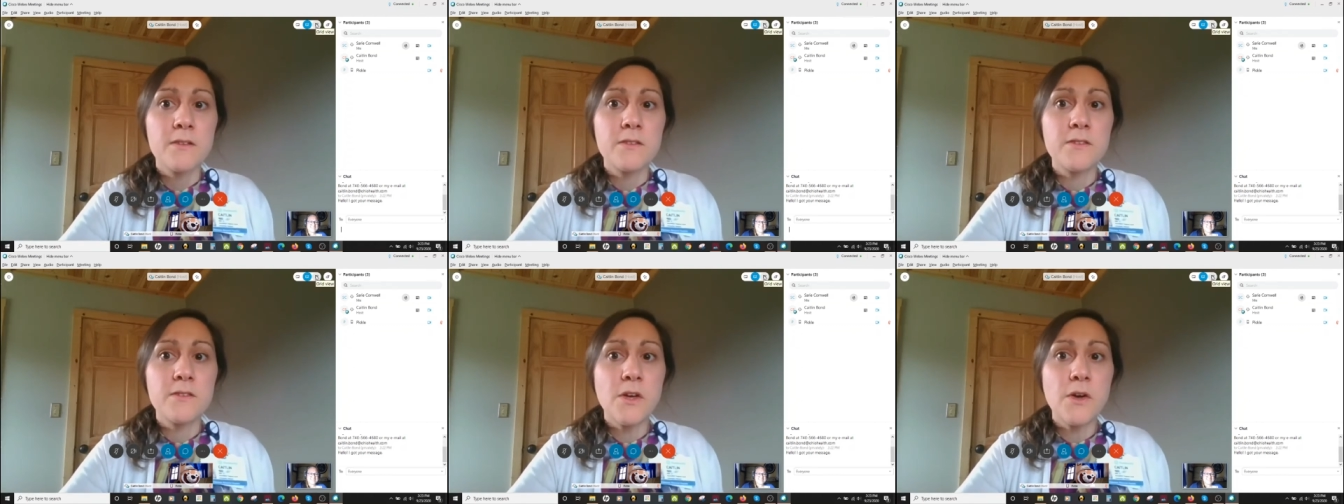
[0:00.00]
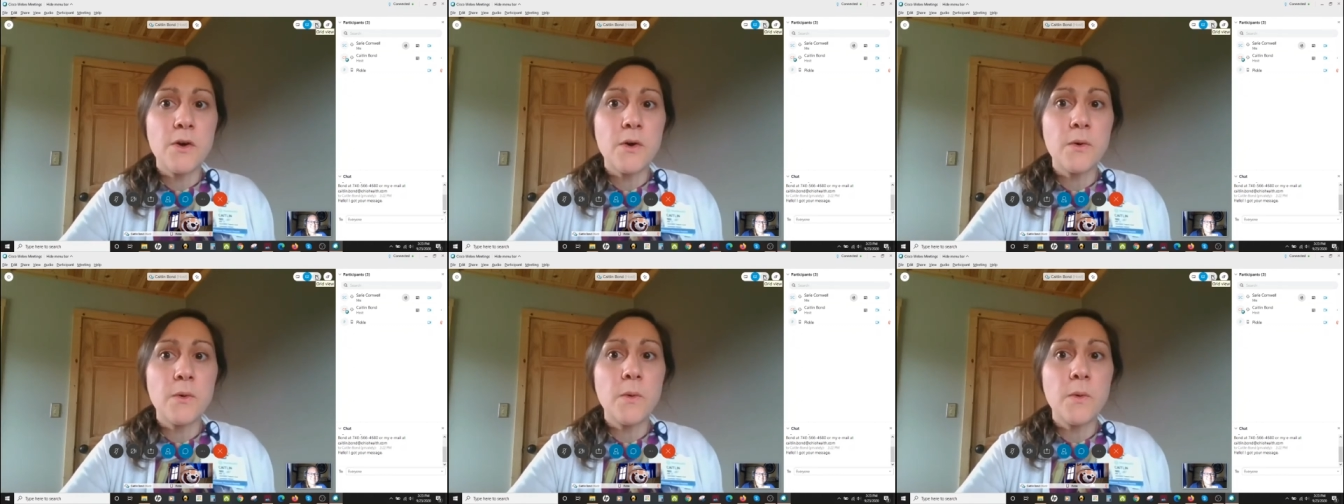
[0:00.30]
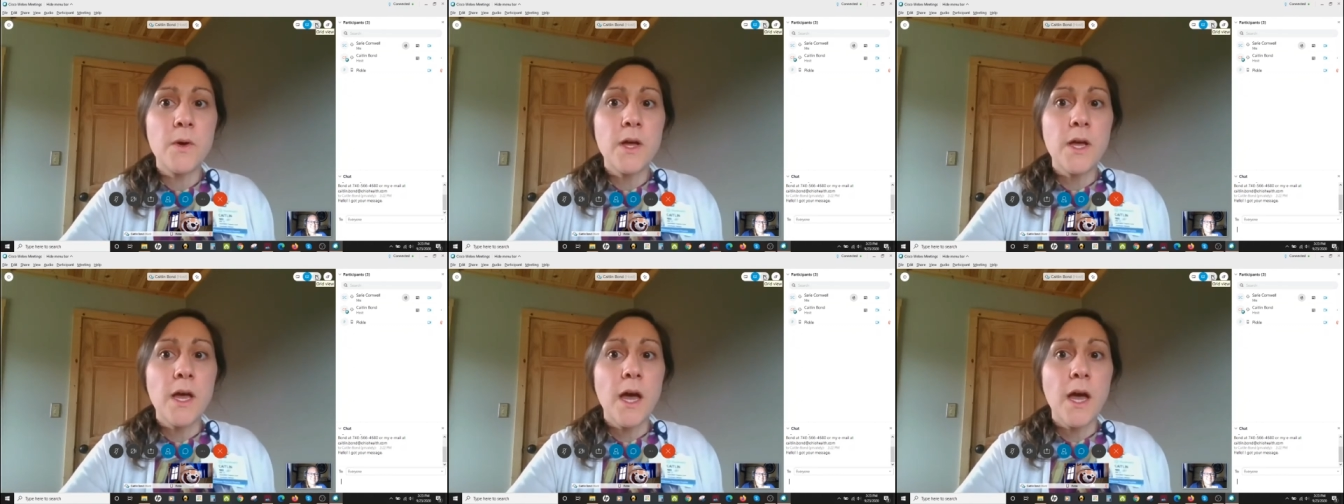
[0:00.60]

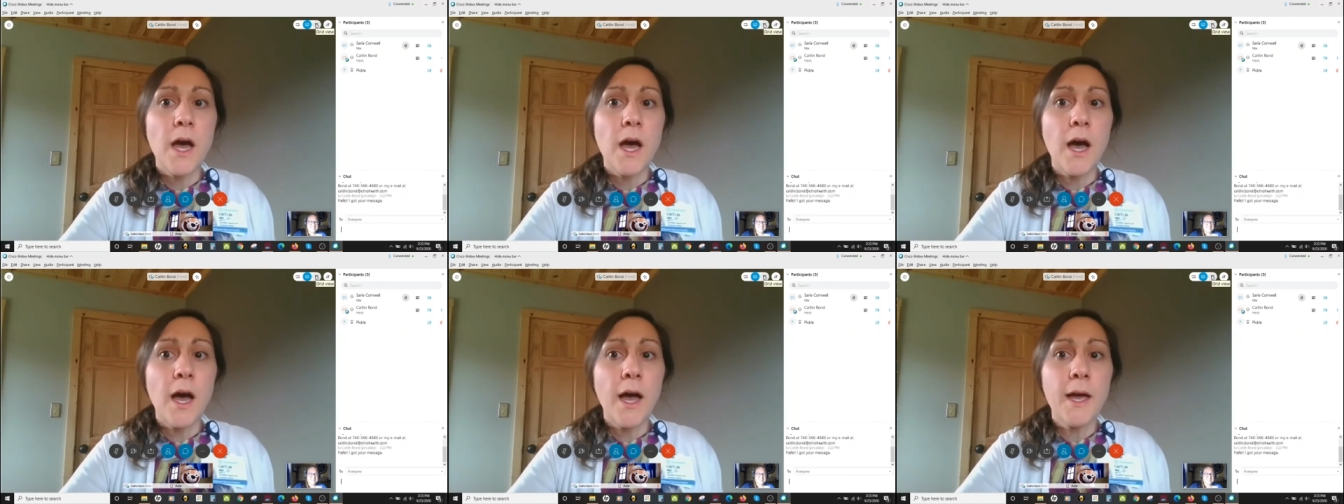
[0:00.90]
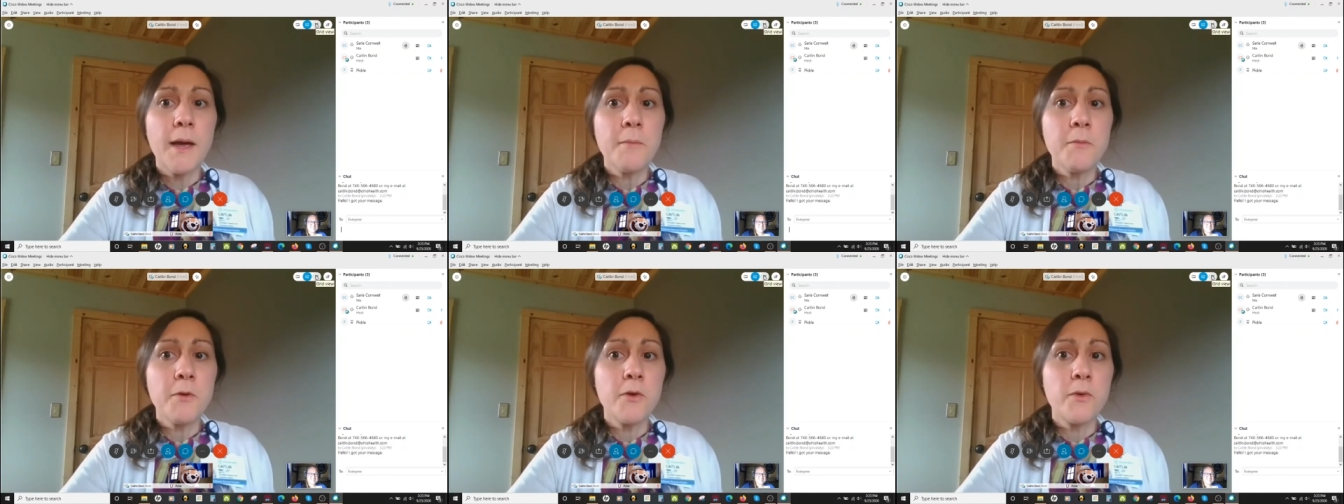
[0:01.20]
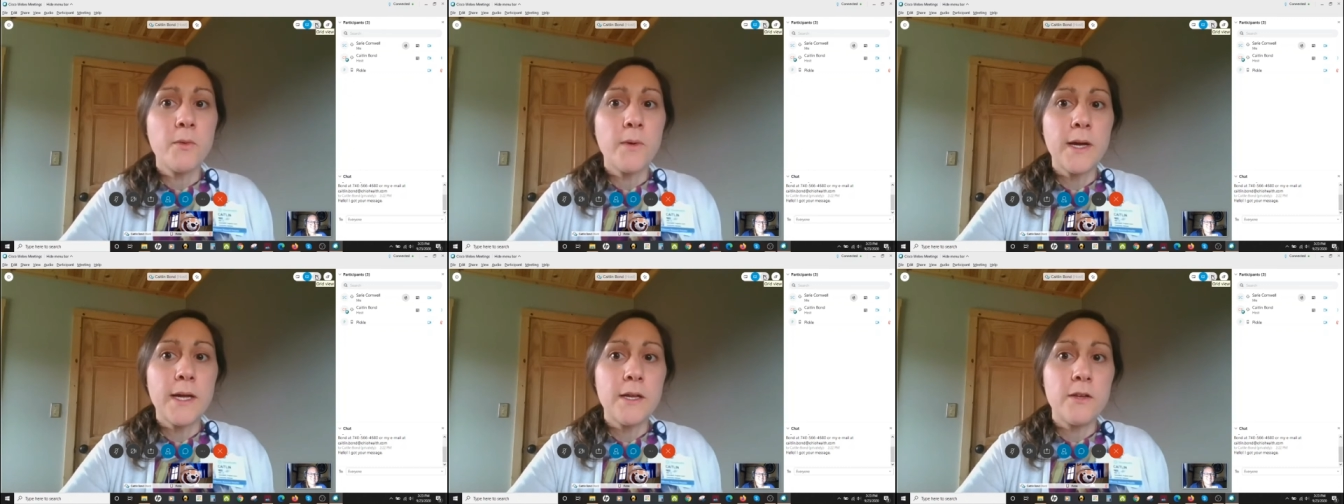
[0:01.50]
So I'm
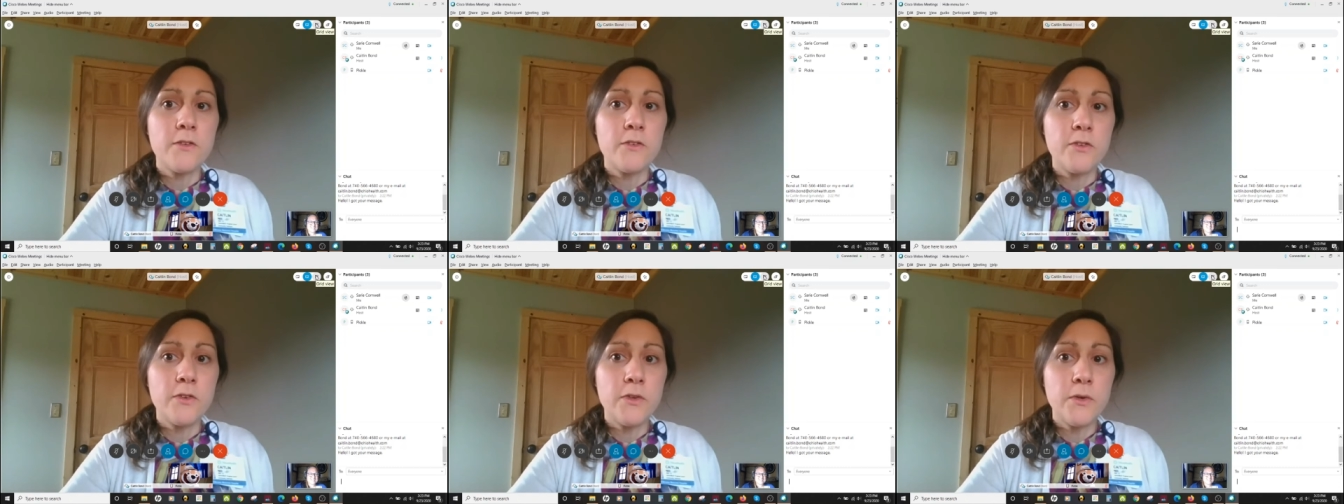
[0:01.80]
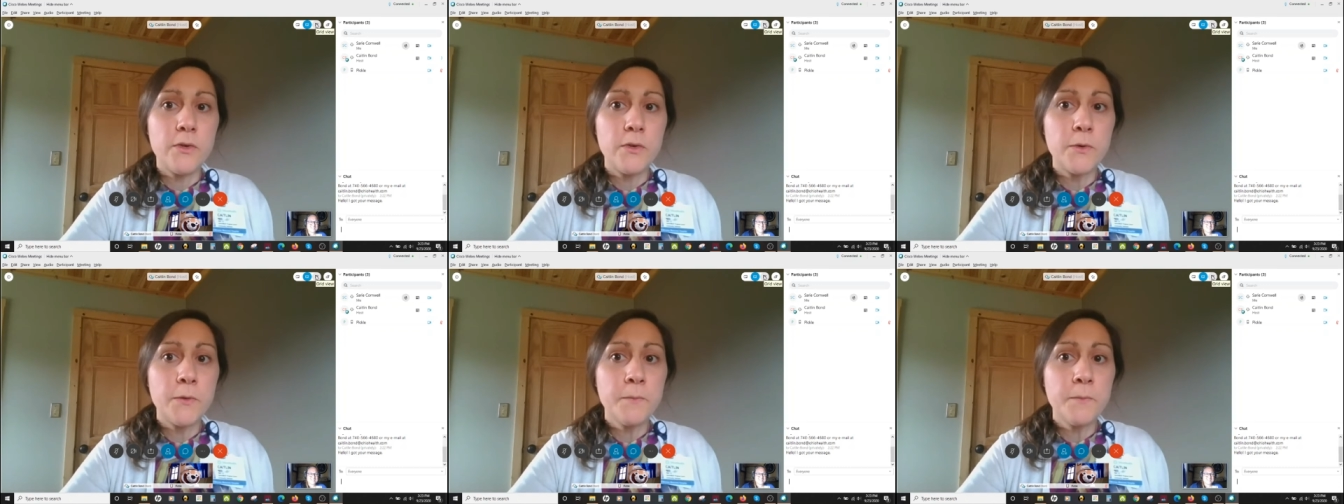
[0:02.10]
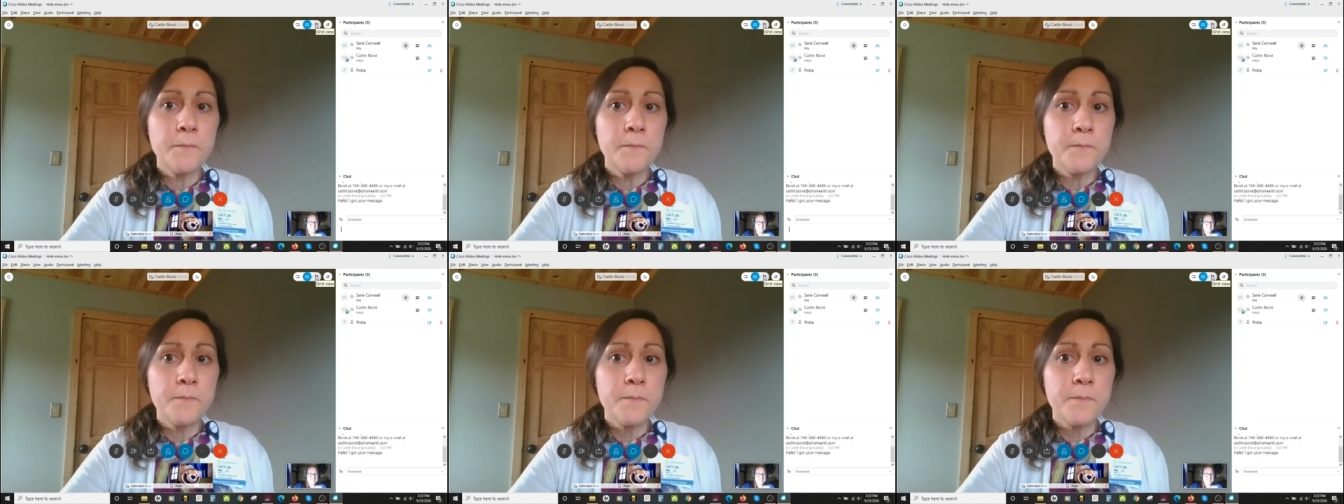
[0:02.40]
going
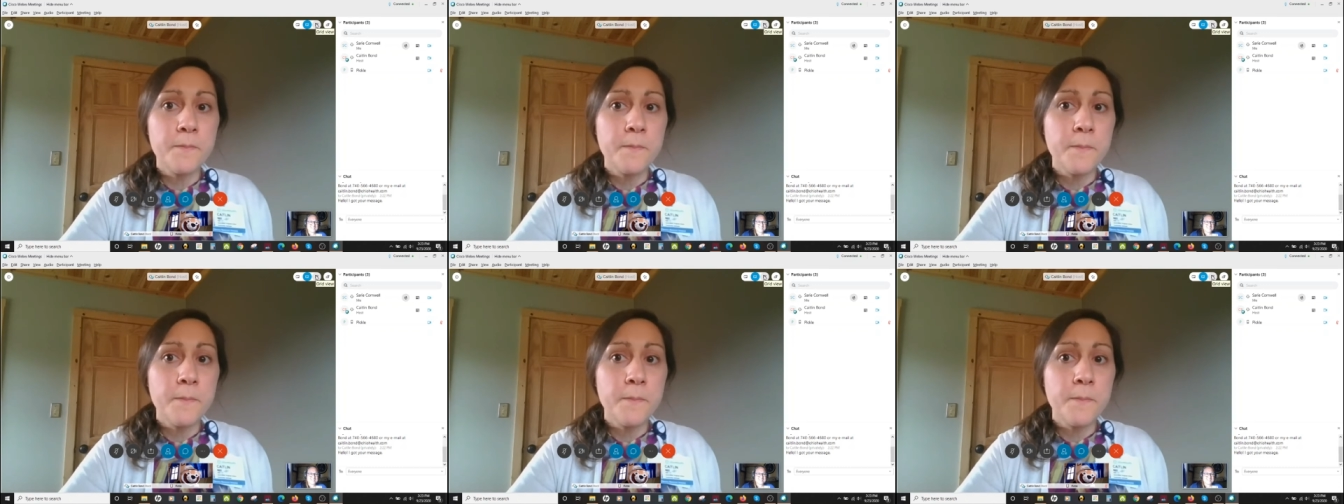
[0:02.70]
to